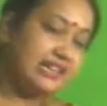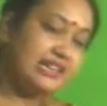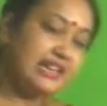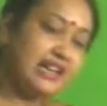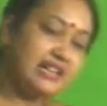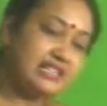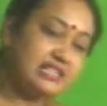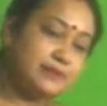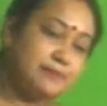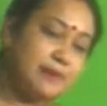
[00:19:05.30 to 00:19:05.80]

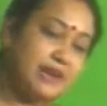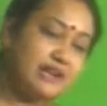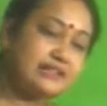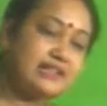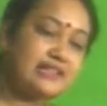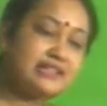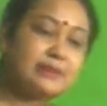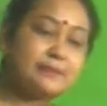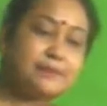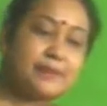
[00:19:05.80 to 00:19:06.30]
aspect
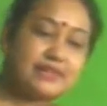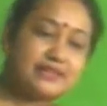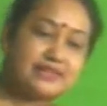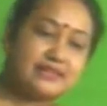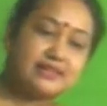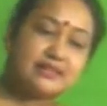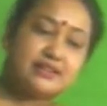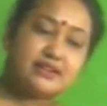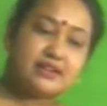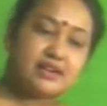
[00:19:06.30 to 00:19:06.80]
and the
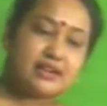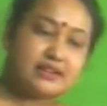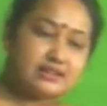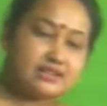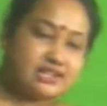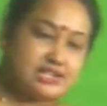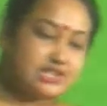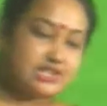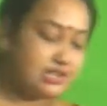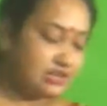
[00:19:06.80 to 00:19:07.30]
pathetic
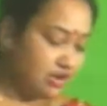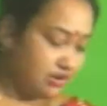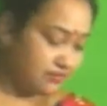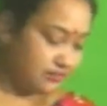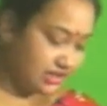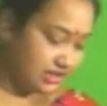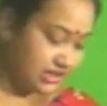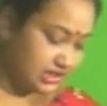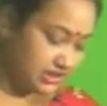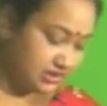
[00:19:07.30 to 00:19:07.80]
condition of
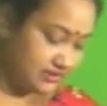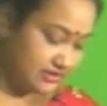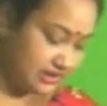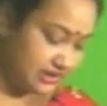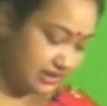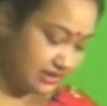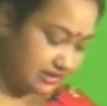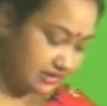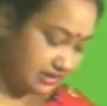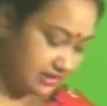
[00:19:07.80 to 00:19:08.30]
the children
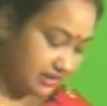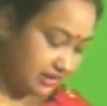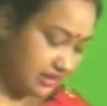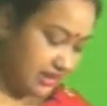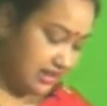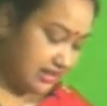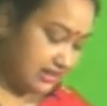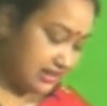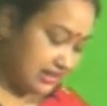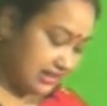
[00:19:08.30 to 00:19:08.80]
in the
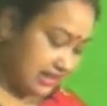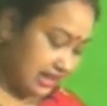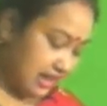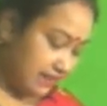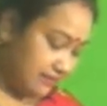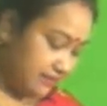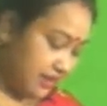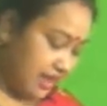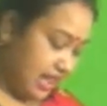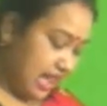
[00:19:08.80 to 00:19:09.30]

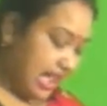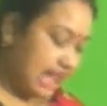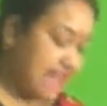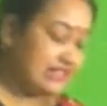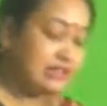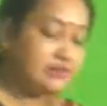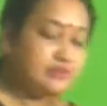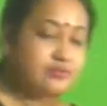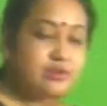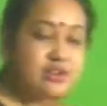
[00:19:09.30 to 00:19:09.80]
slum,
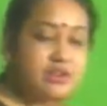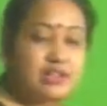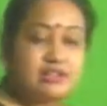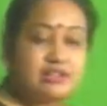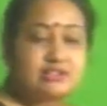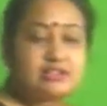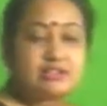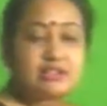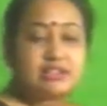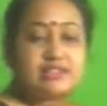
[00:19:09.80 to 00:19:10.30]
and the
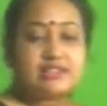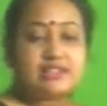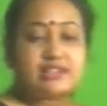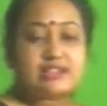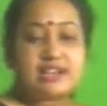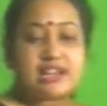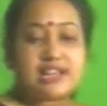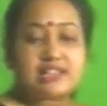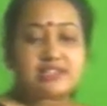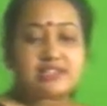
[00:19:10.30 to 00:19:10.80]
walls in the
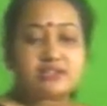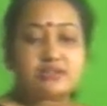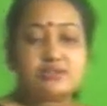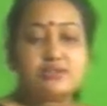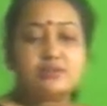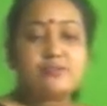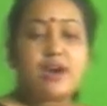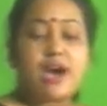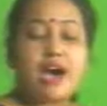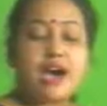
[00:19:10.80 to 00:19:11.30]

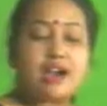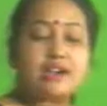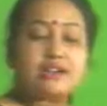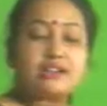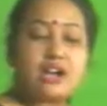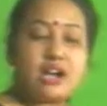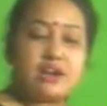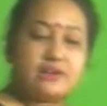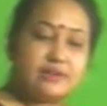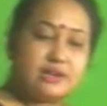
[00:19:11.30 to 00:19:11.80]
classroom are
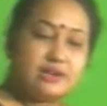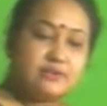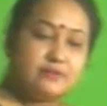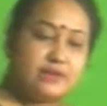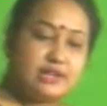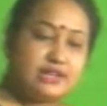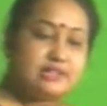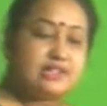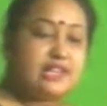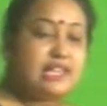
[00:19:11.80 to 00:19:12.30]
covered
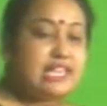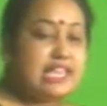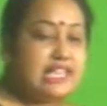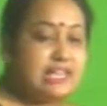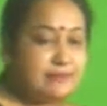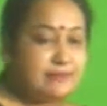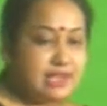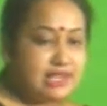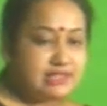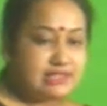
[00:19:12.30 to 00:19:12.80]
with
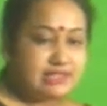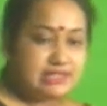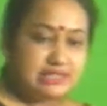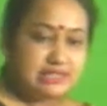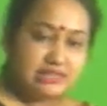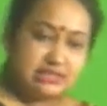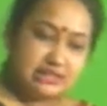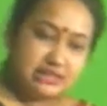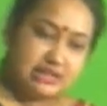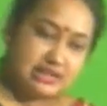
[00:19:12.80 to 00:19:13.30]

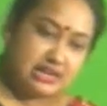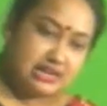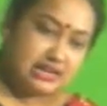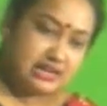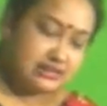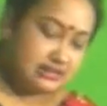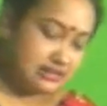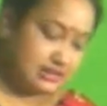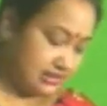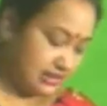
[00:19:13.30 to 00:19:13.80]
images,
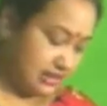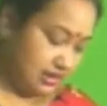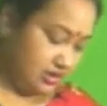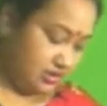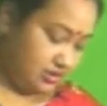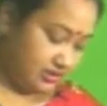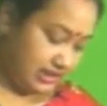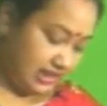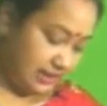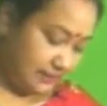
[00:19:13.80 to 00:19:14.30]
charts,
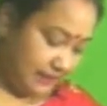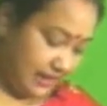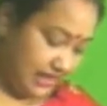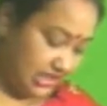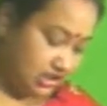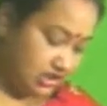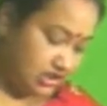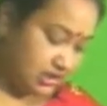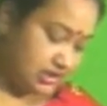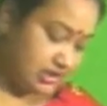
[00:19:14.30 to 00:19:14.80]
okay,
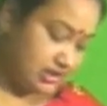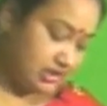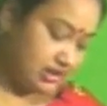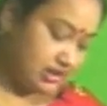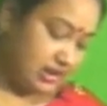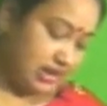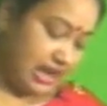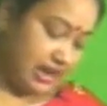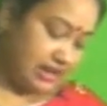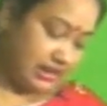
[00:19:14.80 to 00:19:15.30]
picture,
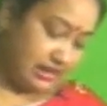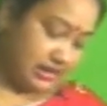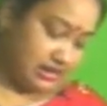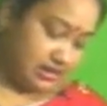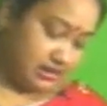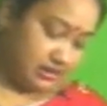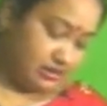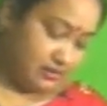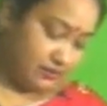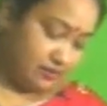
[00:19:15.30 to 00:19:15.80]

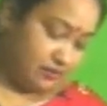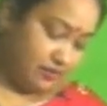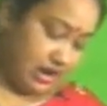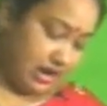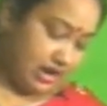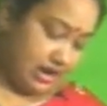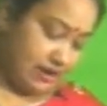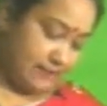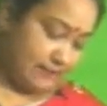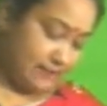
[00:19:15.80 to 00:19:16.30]

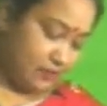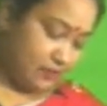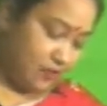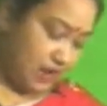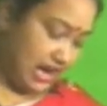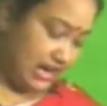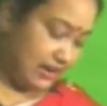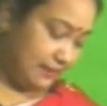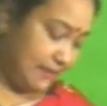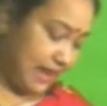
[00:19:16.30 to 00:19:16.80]

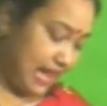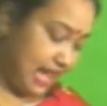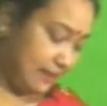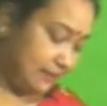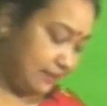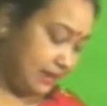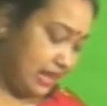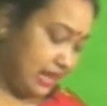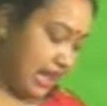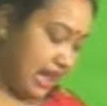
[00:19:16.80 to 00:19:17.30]
world
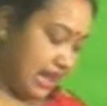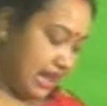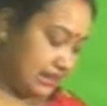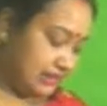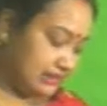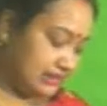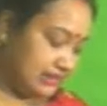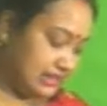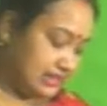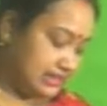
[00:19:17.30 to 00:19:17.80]
map,
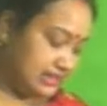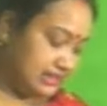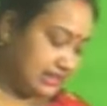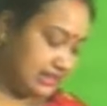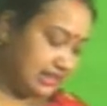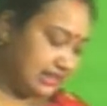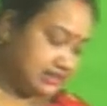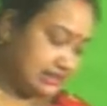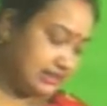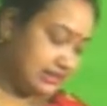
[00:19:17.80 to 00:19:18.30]
and these
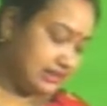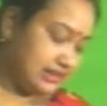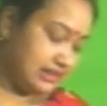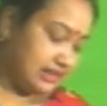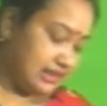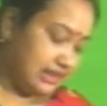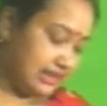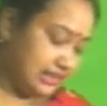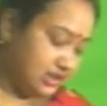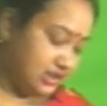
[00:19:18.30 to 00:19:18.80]
things
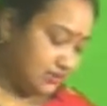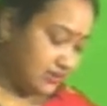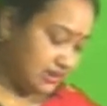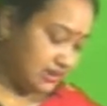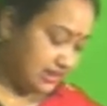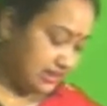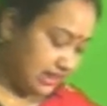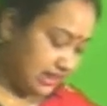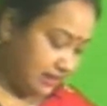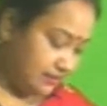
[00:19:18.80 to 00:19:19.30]
is
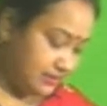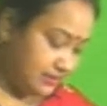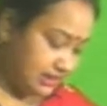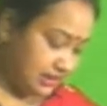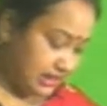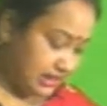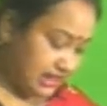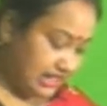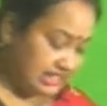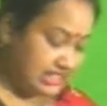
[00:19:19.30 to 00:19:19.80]
received
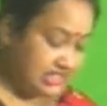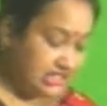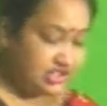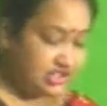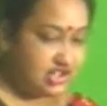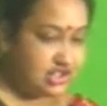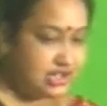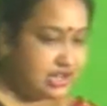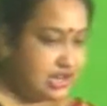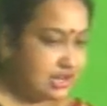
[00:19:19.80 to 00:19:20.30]
in
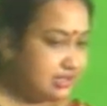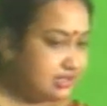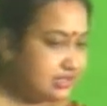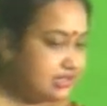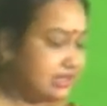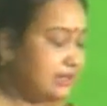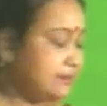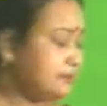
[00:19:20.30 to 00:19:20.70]
charity,